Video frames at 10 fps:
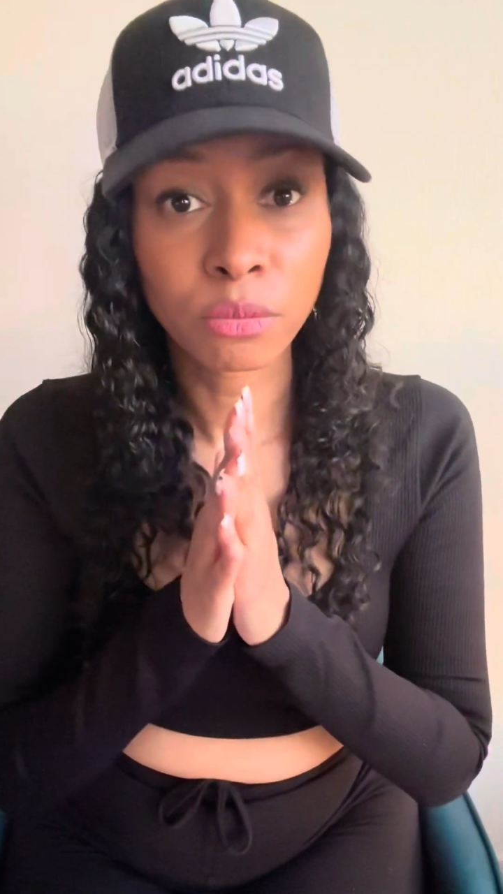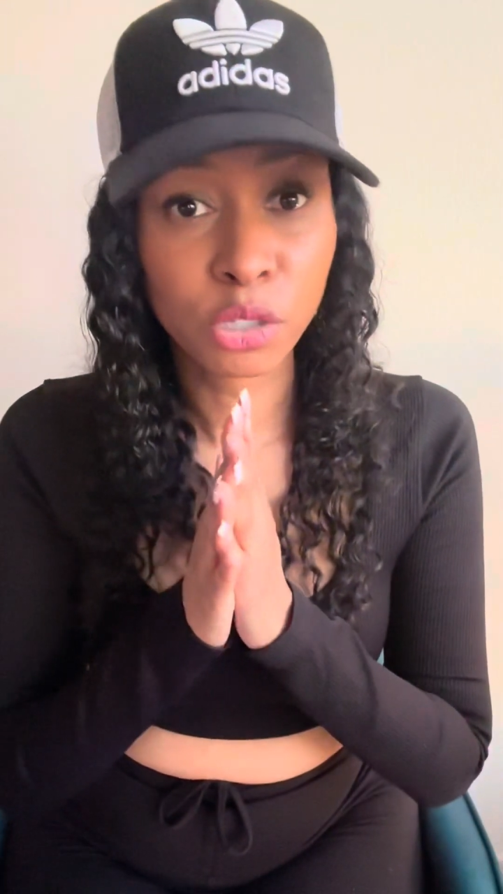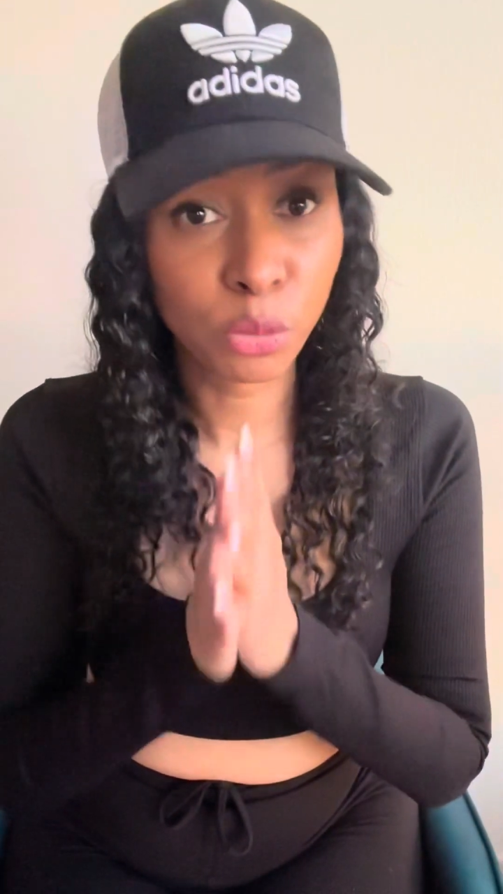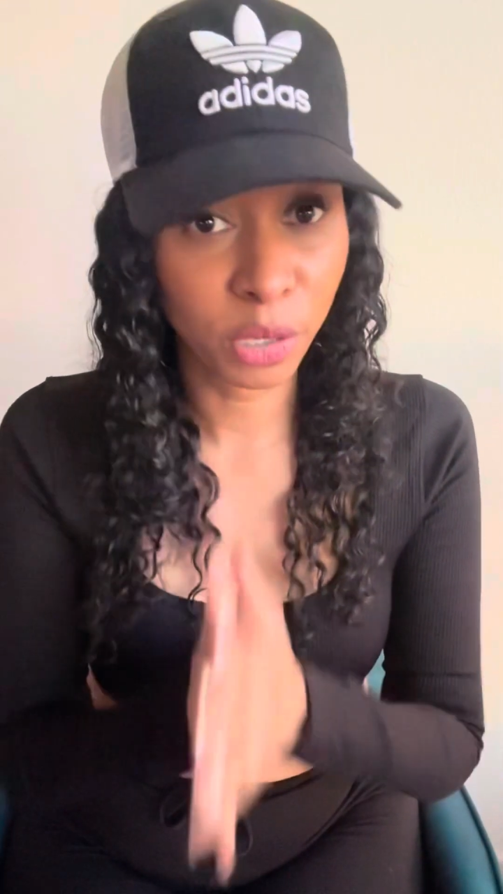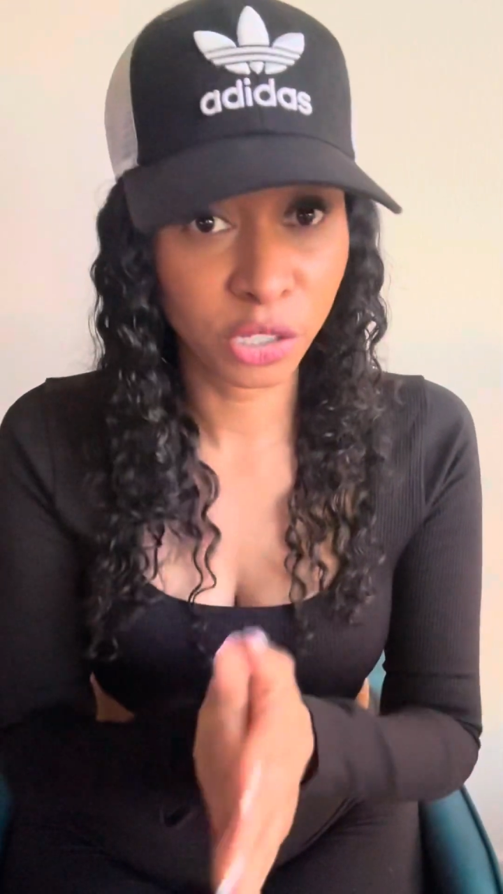
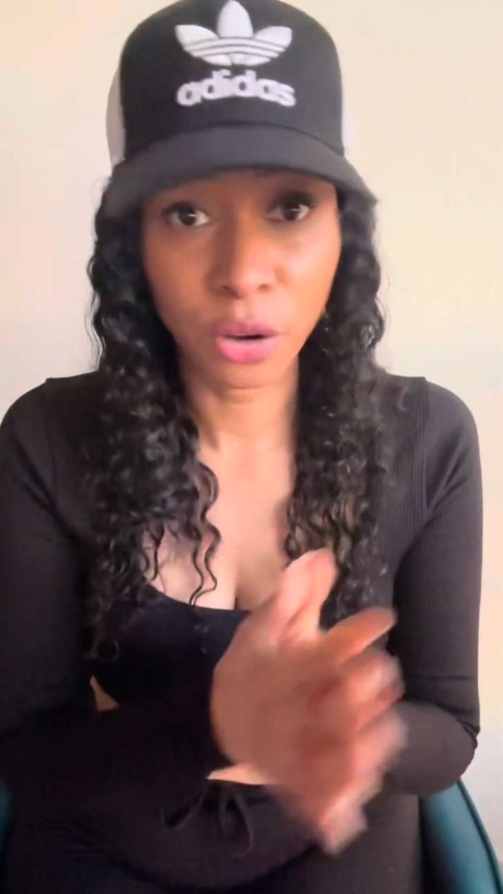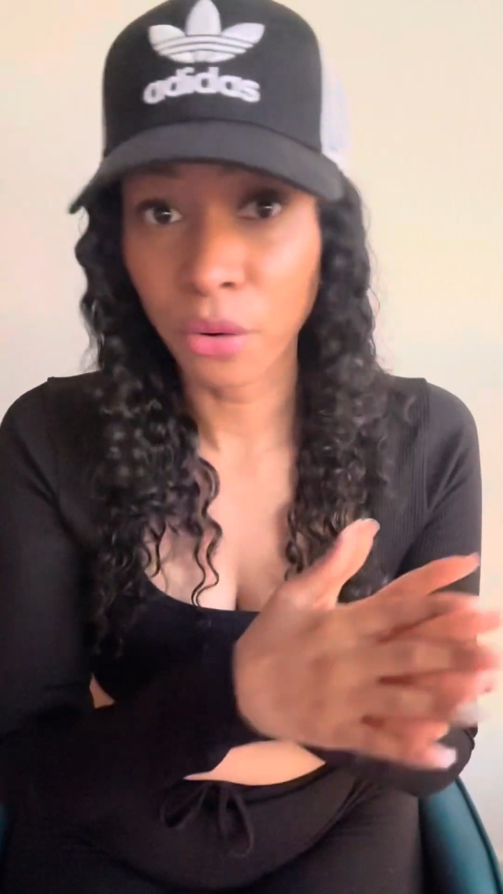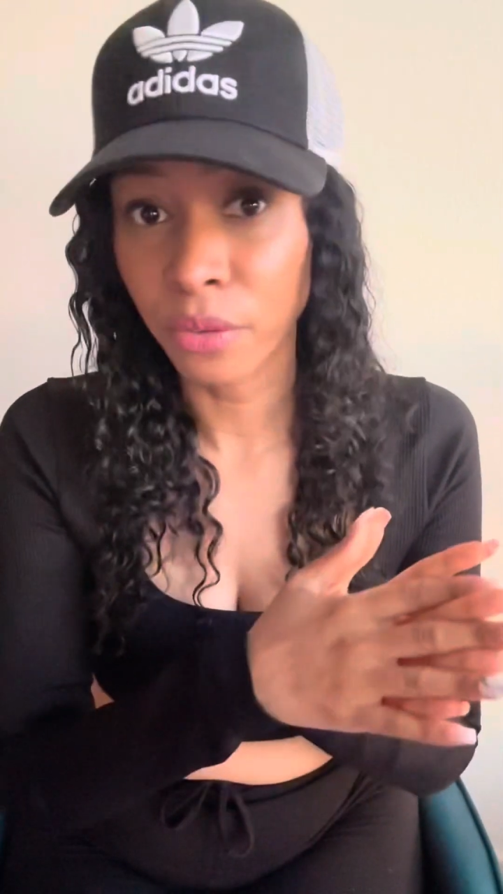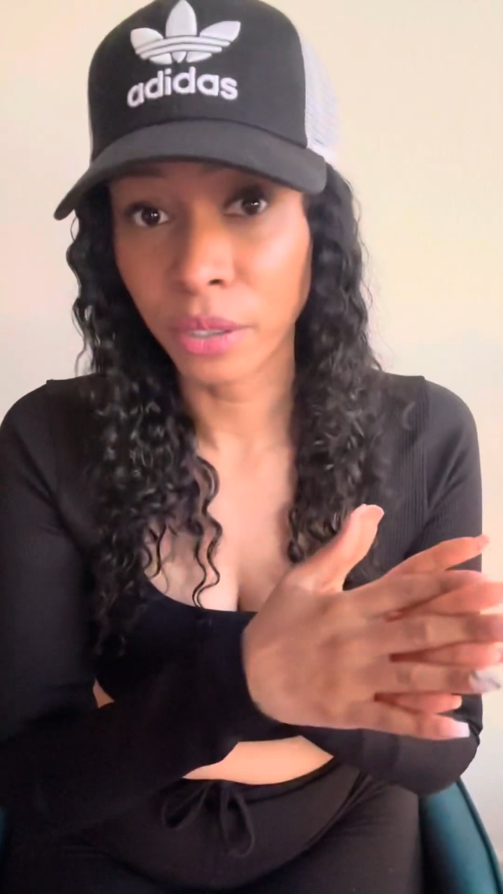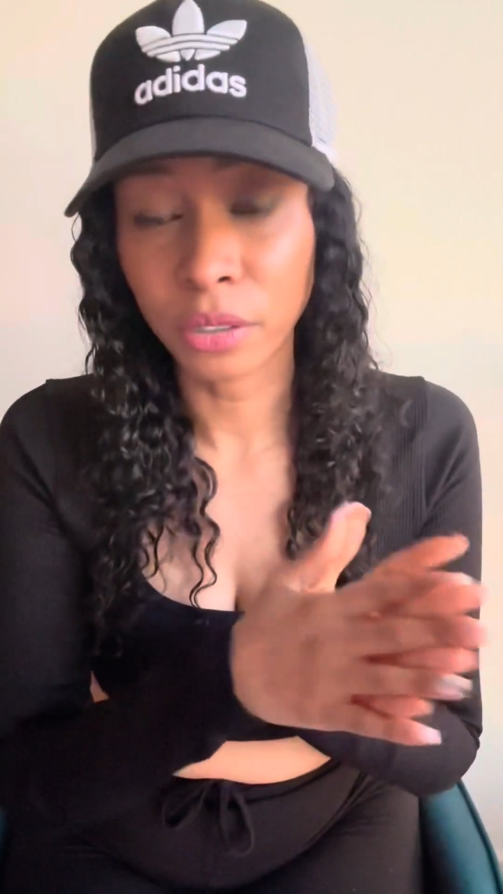switch
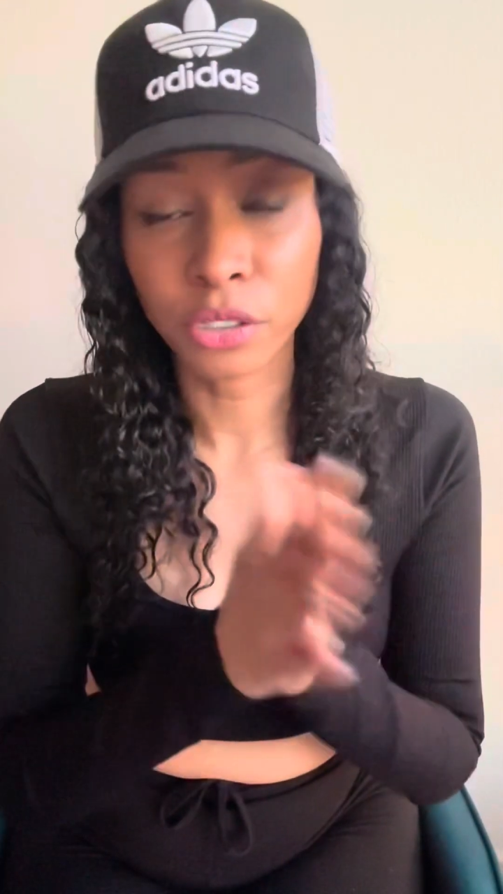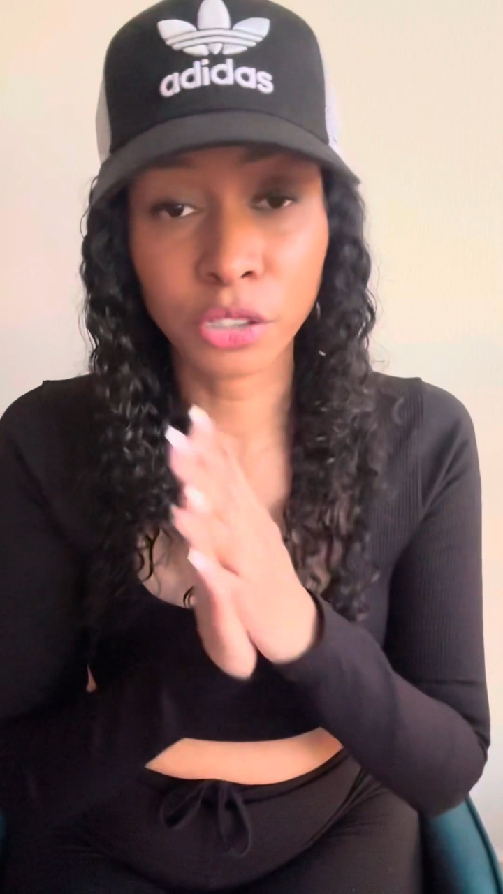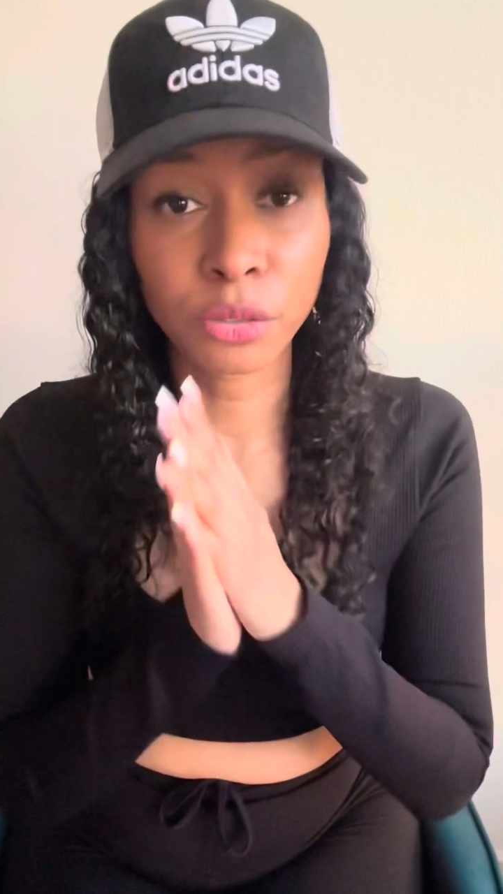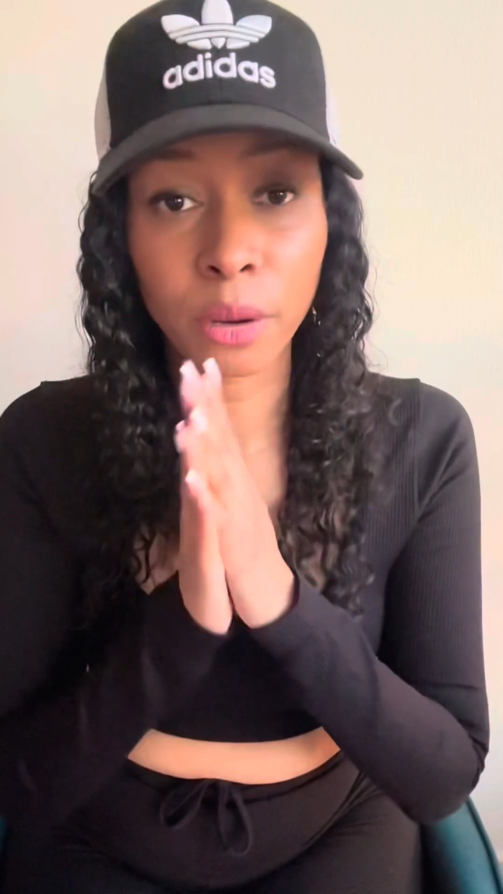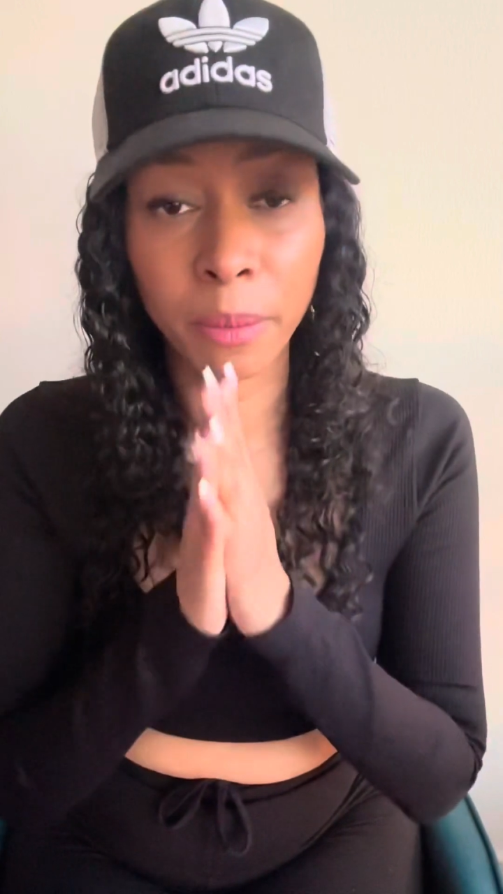over to